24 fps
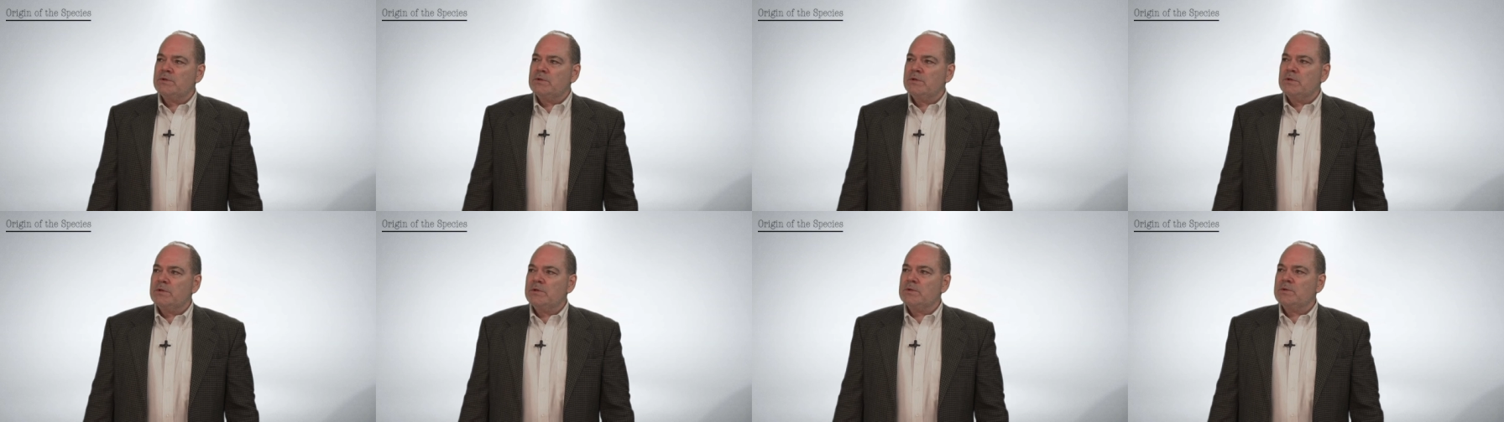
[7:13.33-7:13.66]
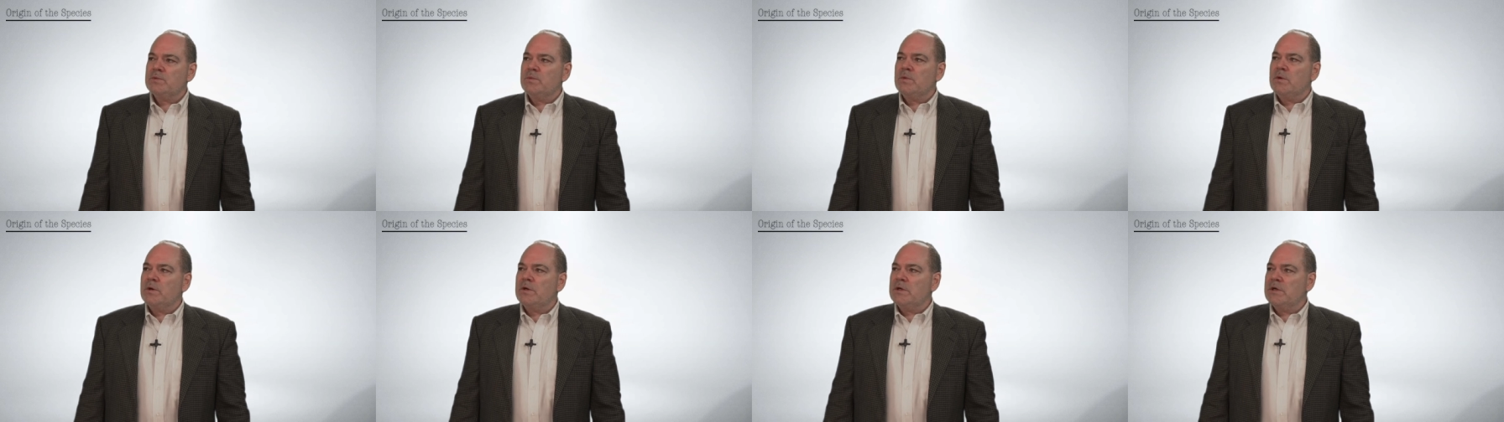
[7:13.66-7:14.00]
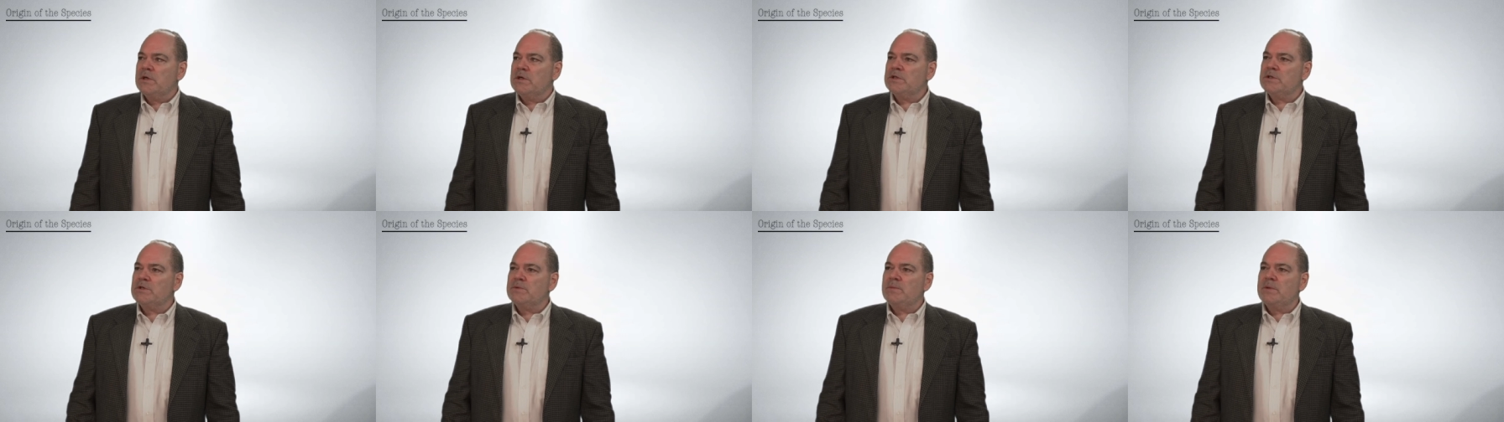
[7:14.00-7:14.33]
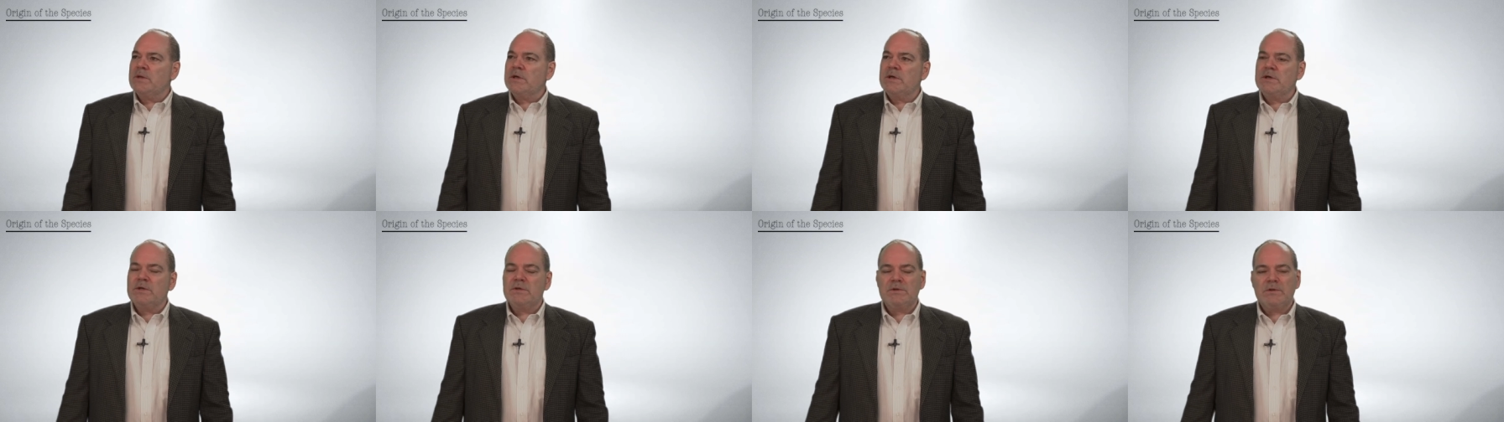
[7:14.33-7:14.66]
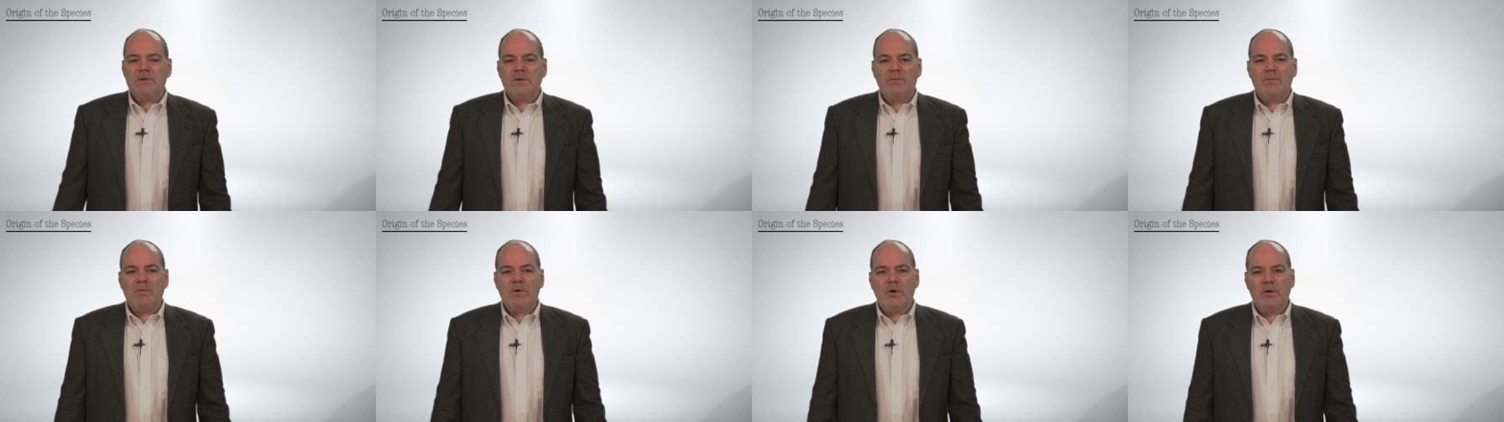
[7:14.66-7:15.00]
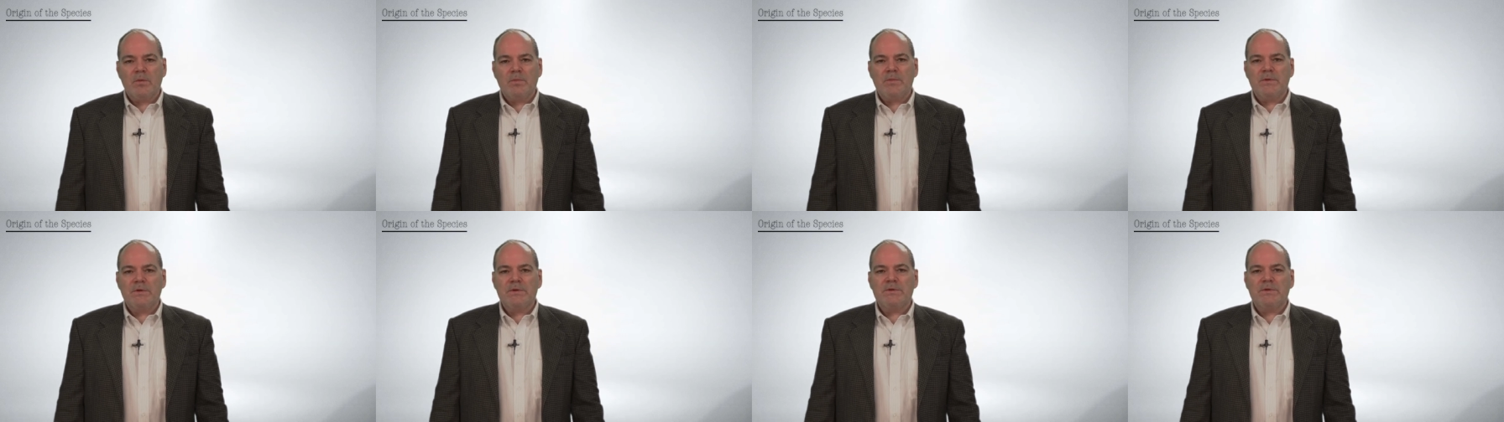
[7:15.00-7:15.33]
to this work explains the
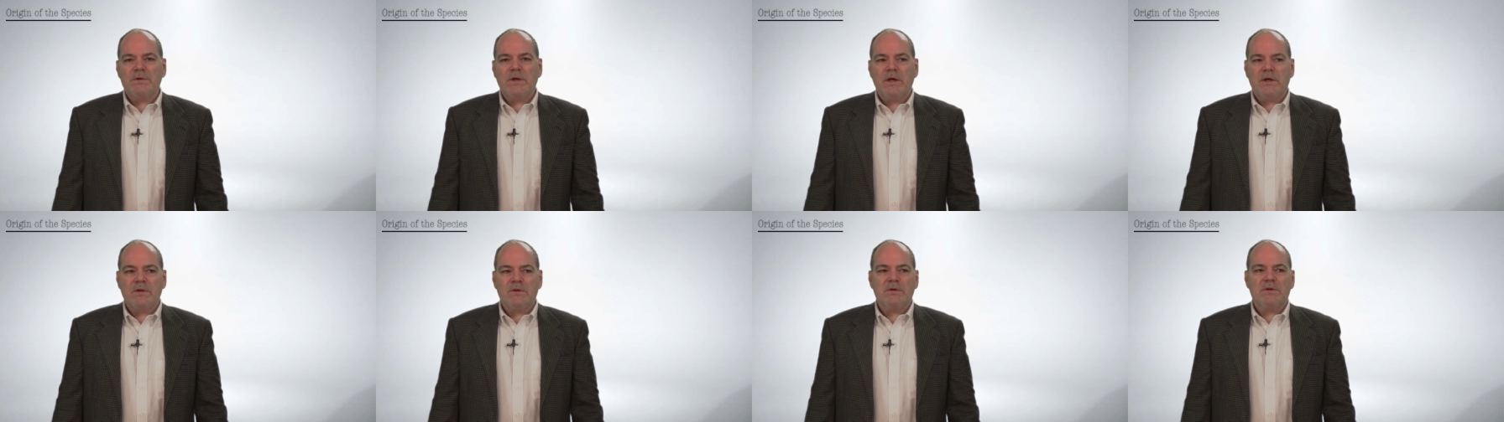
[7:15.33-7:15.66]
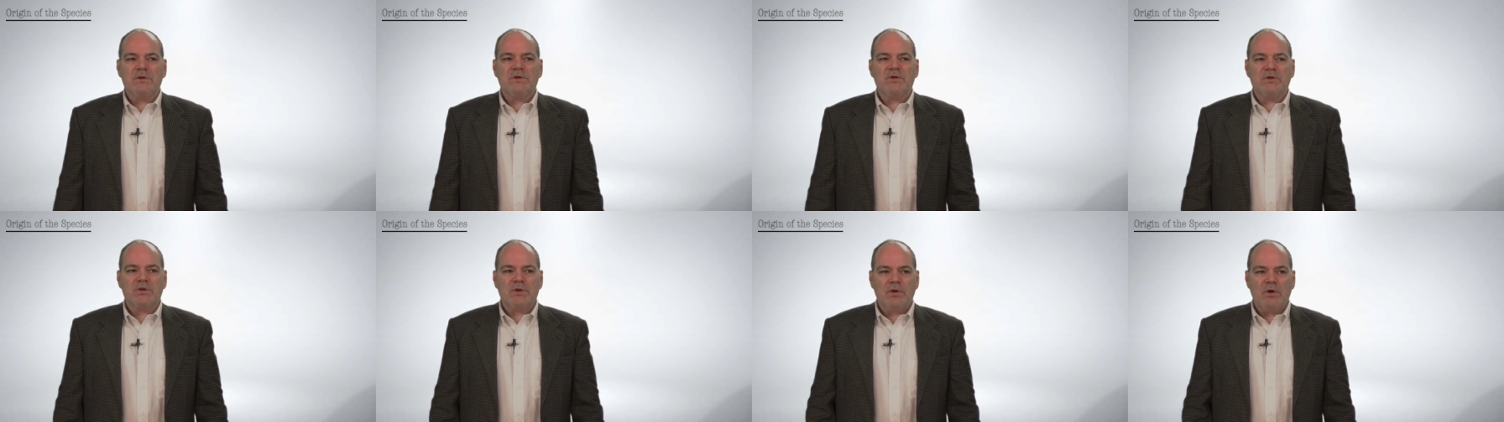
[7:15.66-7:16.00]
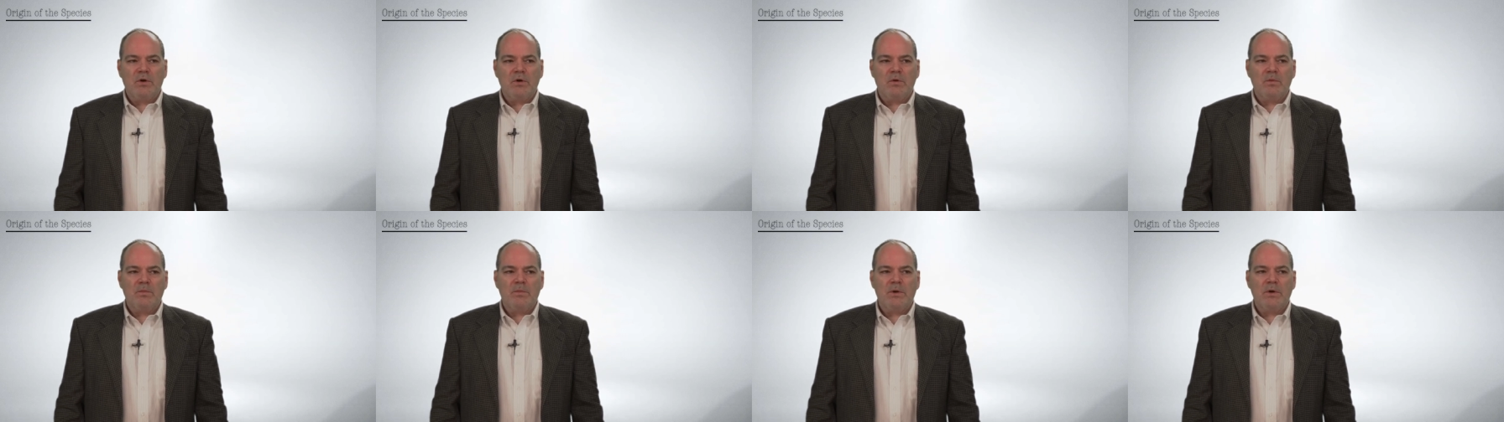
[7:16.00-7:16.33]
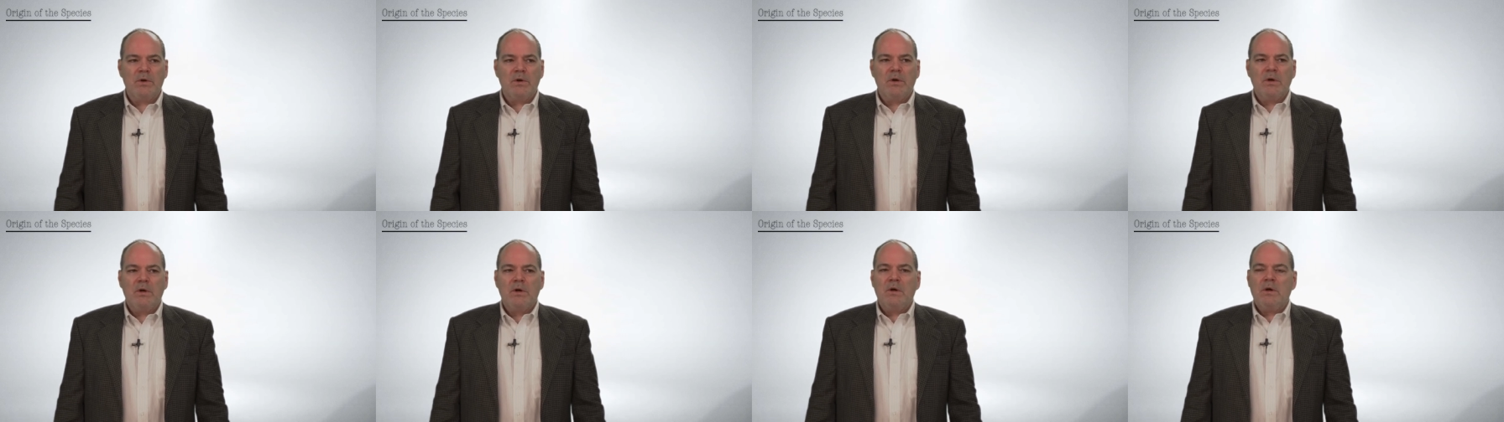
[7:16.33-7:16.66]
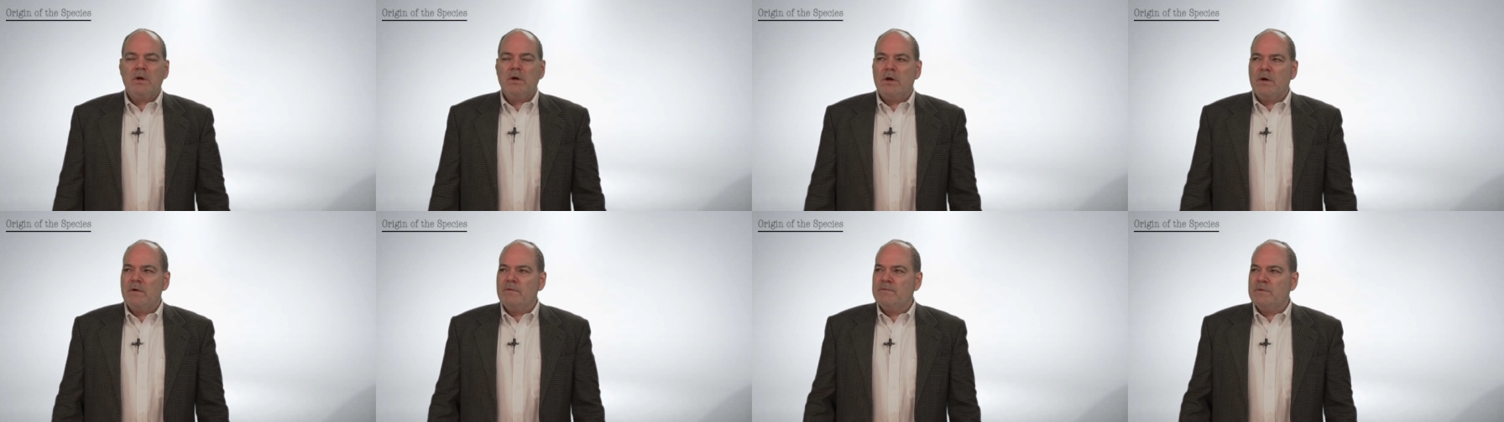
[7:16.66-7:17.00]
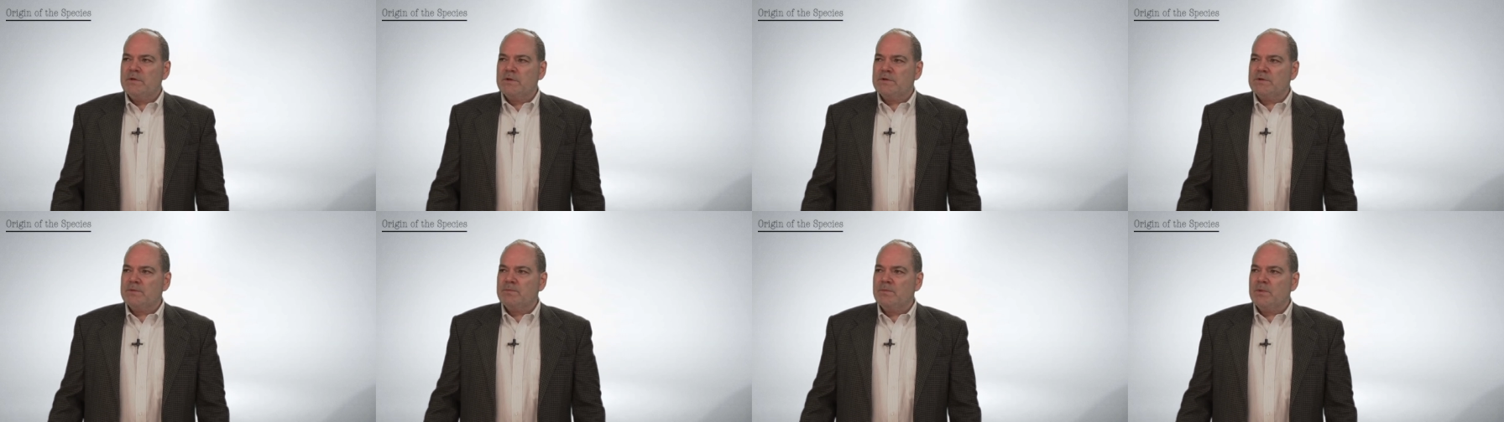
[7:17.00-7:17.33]
purpose and the scope of
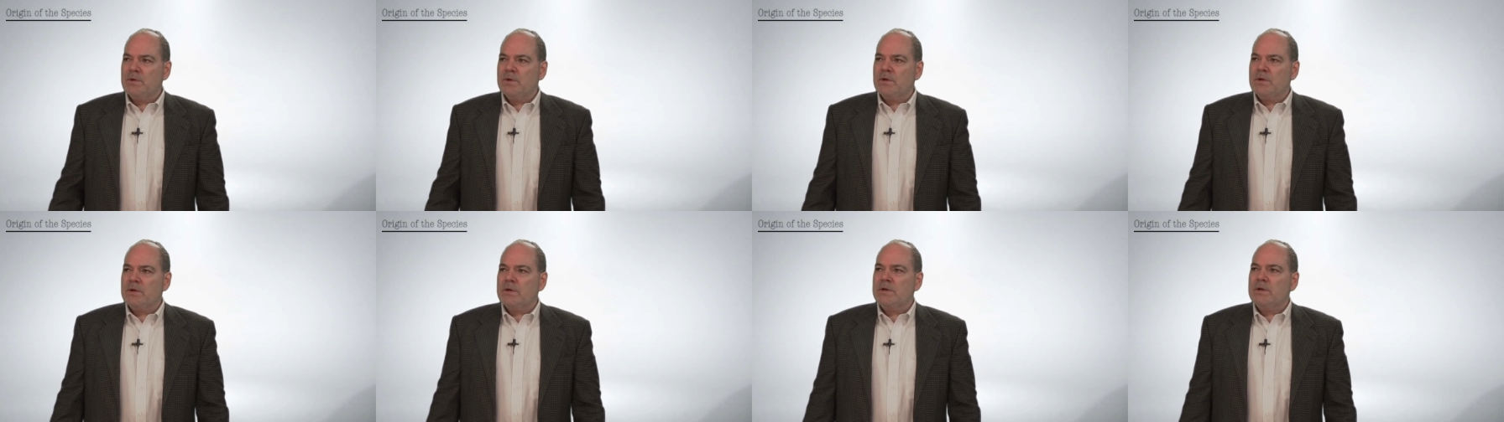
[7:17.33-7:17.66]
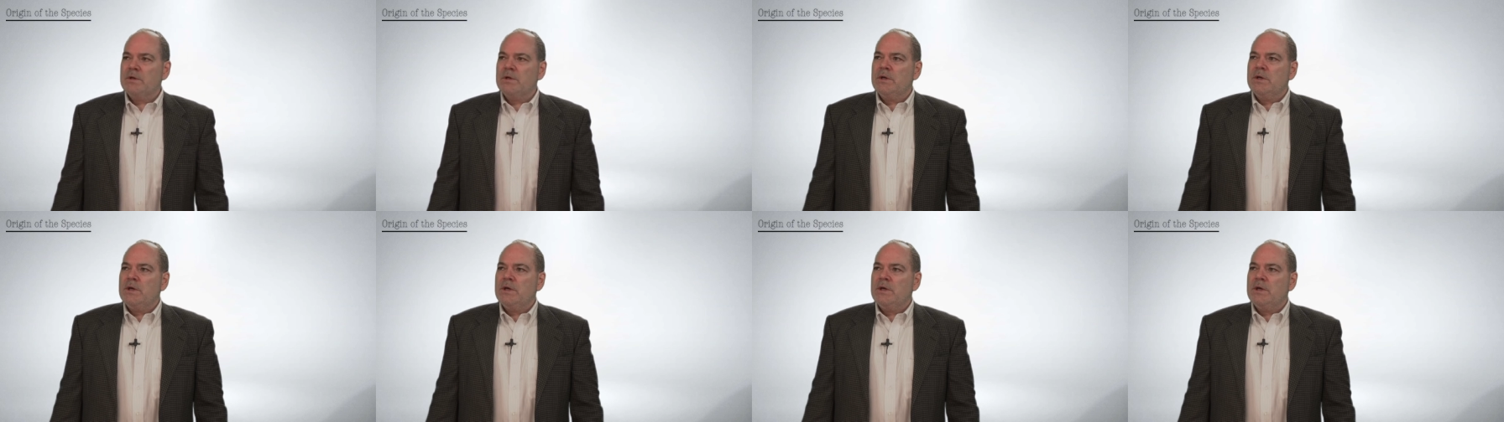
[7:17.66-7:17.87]
this book.